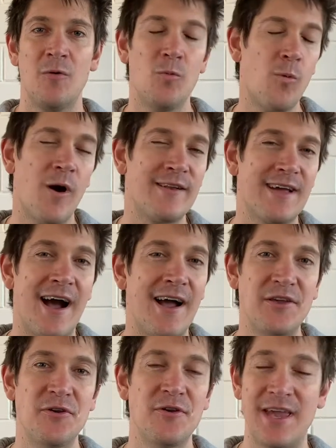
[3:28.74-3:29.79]
What are
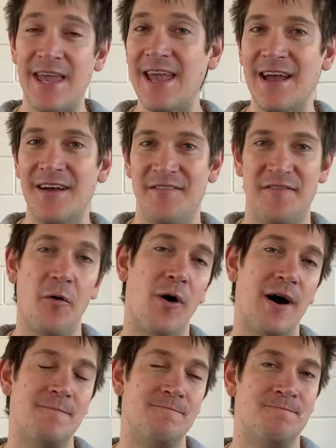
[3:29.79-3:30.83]
you here
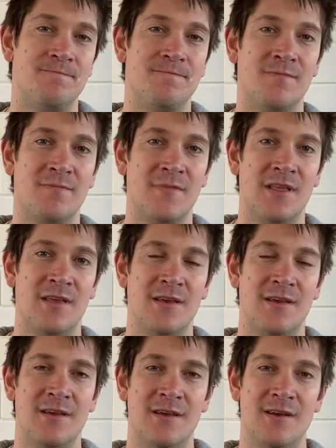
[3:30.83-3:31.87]
for?
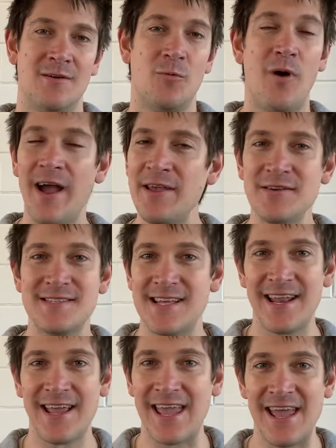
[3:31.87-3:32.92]
Why are you
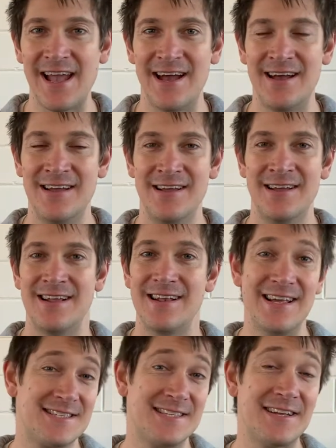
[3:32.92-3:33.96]
sitting here
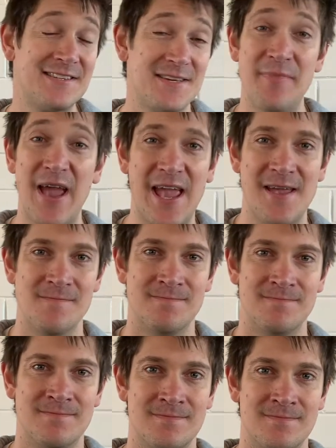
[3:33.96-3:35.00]
listening to me?
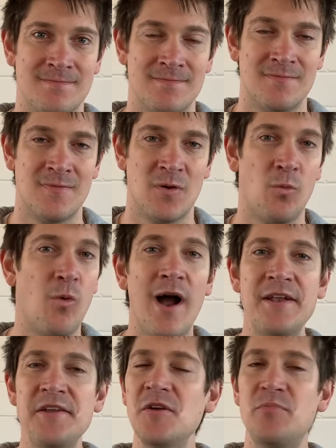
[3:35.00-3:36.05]
Why
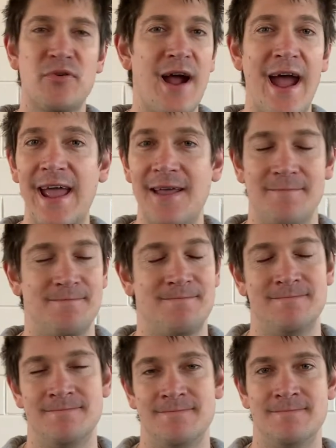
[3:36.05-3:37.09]
do you pray?
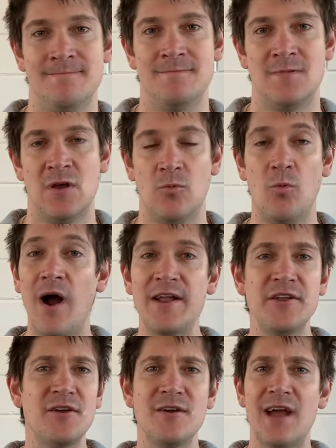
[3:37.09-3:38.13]
Why do
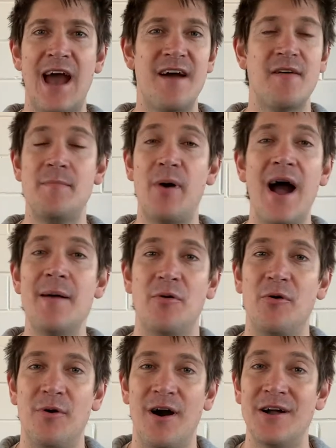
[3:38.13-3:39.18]
you have a
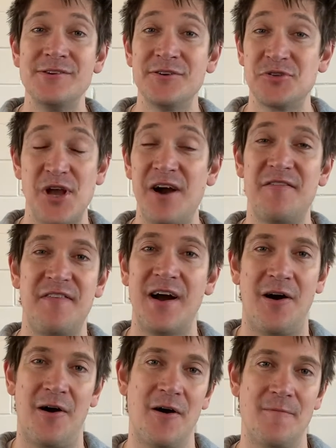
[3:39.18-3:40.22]
Bible on your shelf at
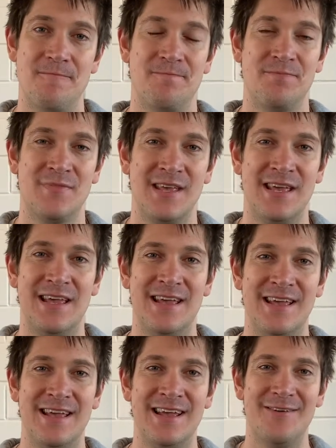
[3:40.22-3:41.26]
home?
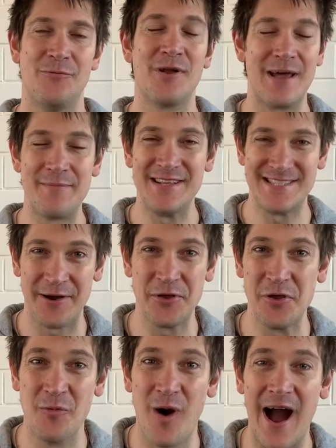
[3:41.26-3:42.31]
Well, let me tell
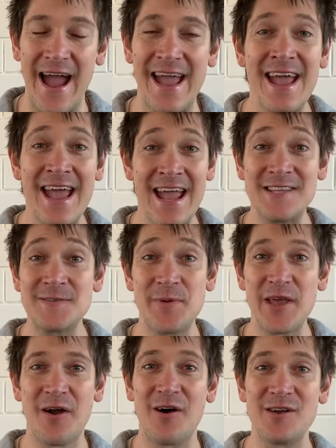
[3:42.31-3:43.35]
you why. It's
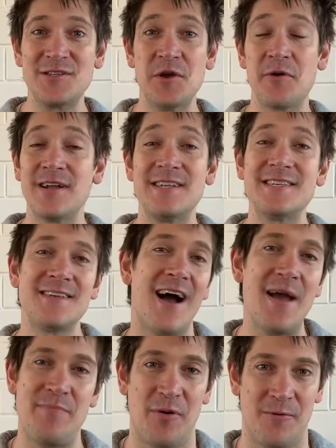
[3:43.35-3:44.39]
because you're a
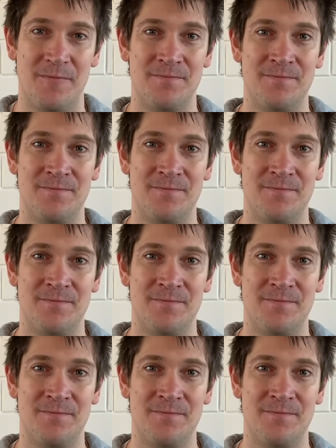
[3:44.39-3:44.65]
disciple.